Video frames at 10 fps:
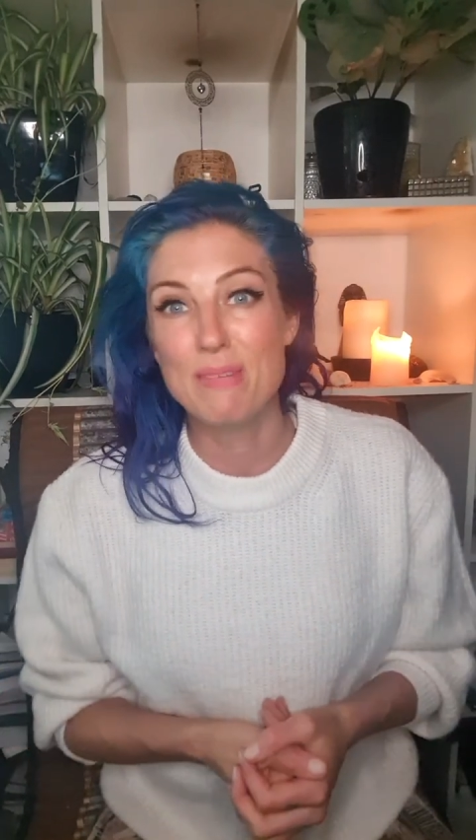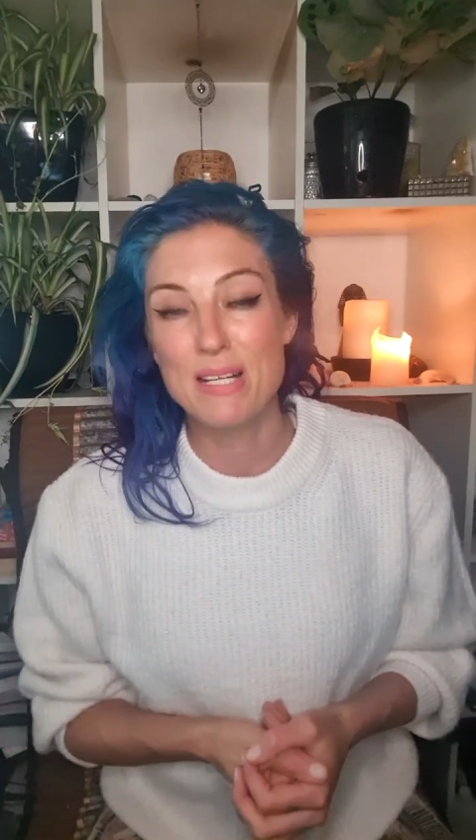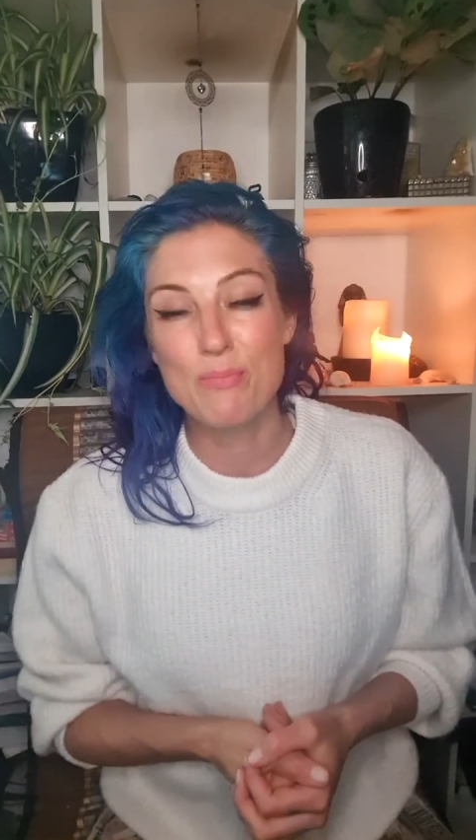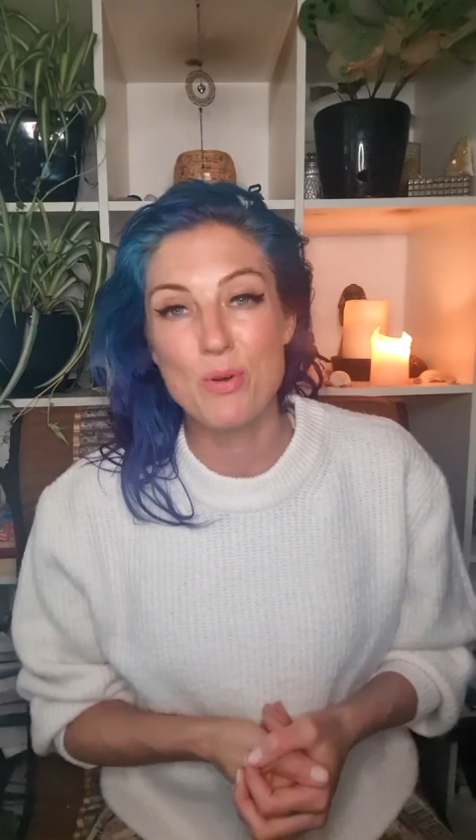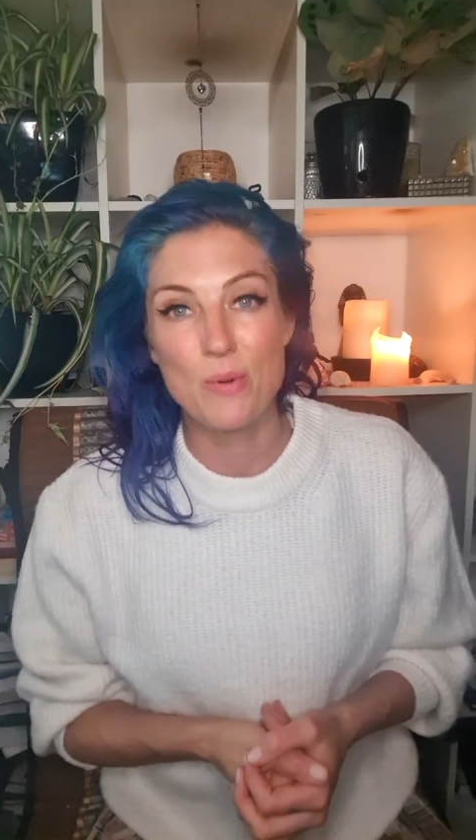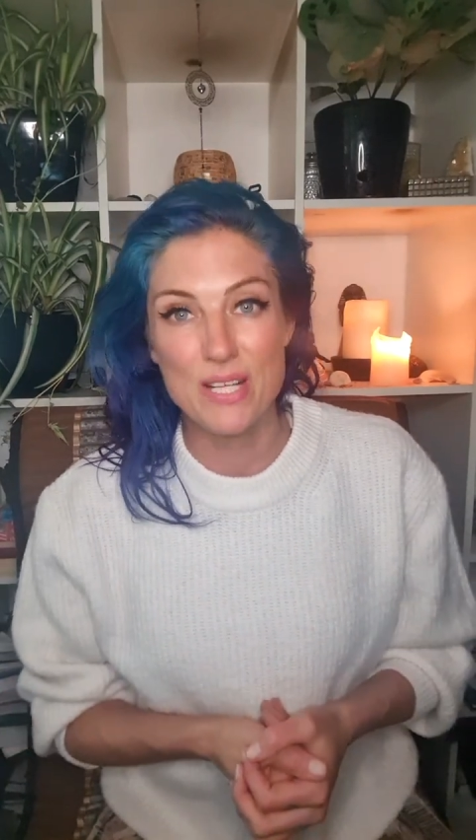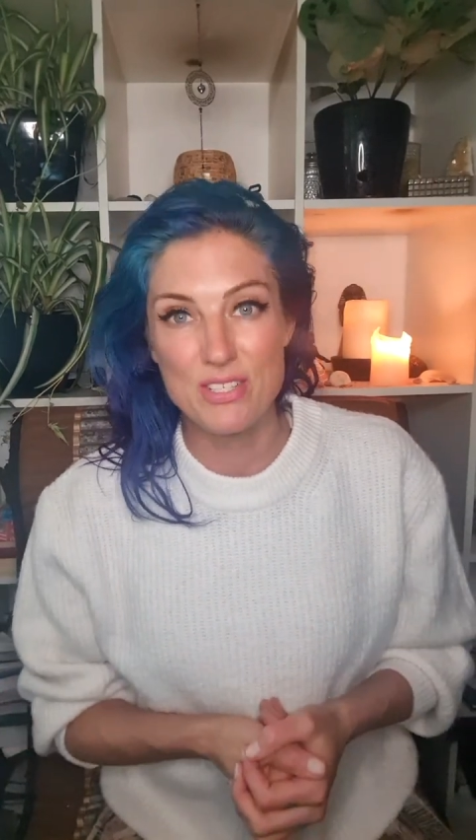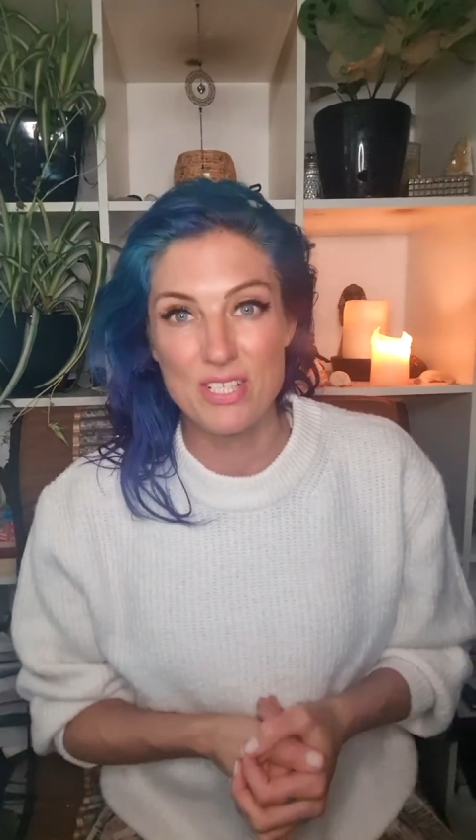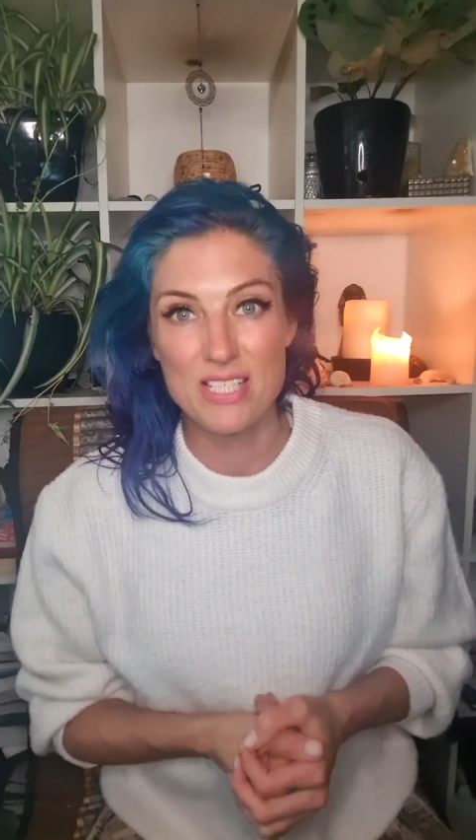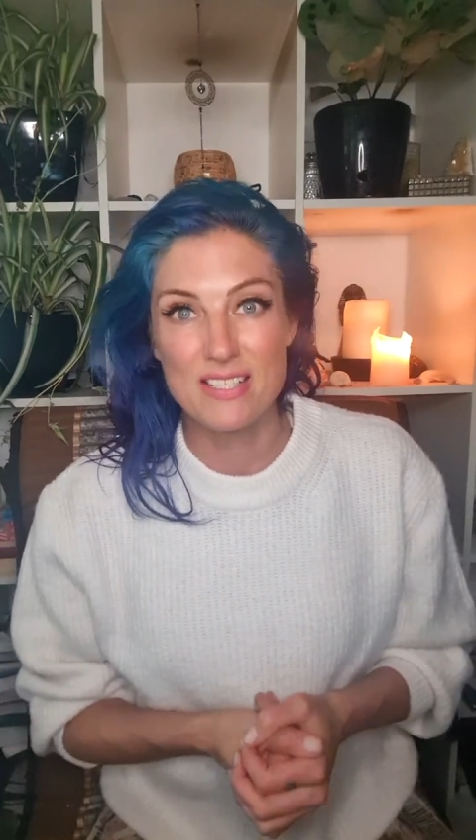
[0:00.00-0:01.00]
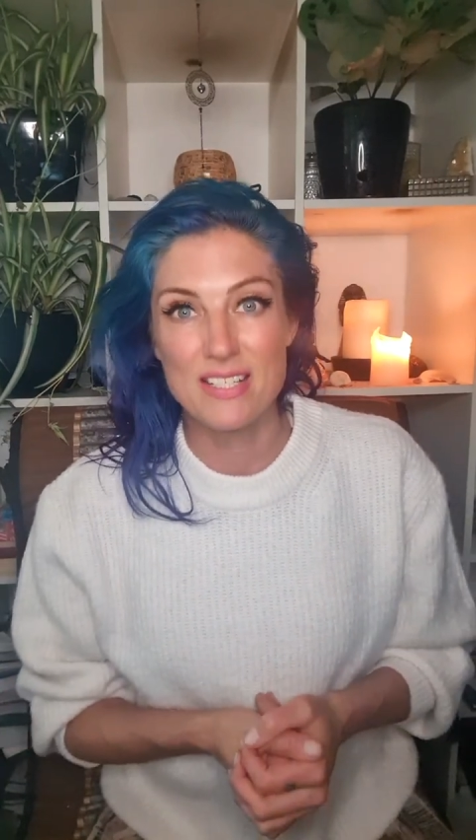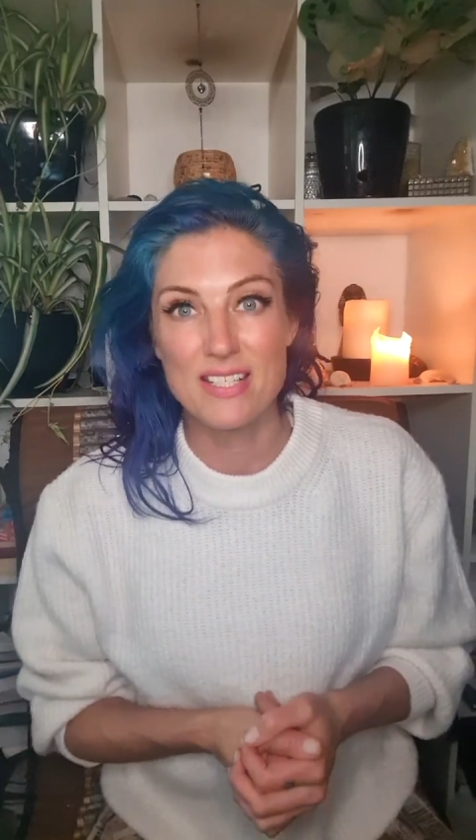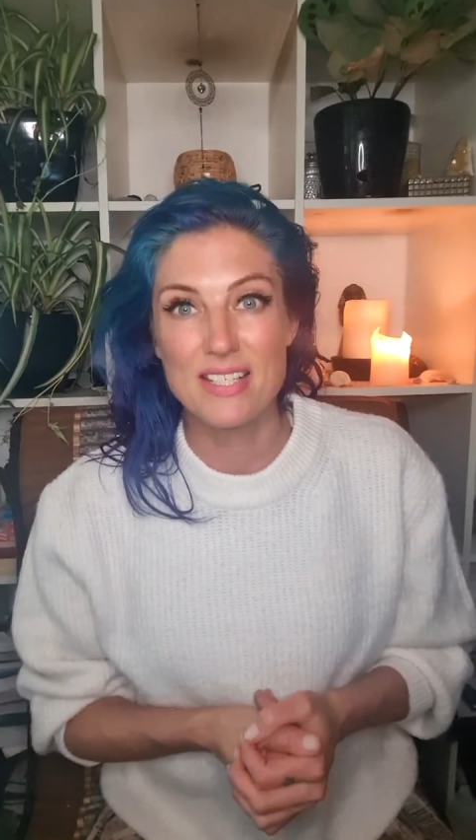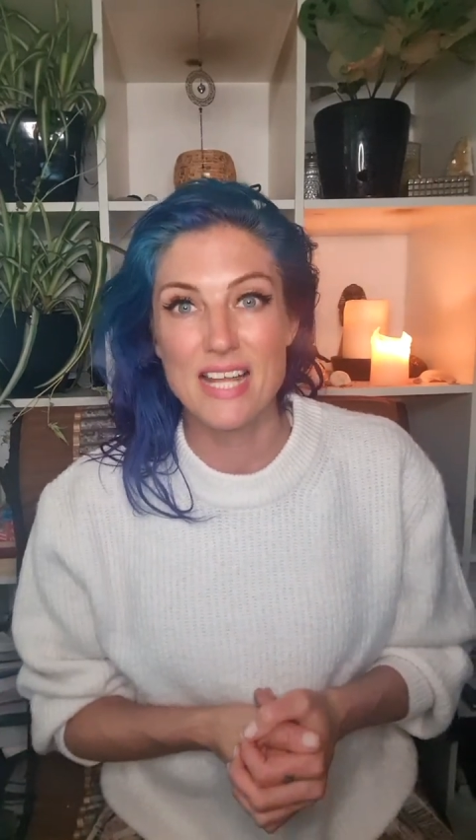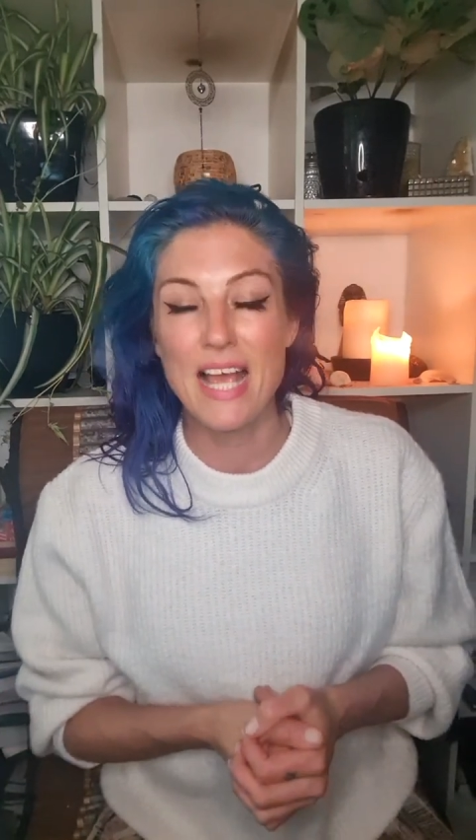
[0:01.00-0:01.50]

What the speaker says: many more questions.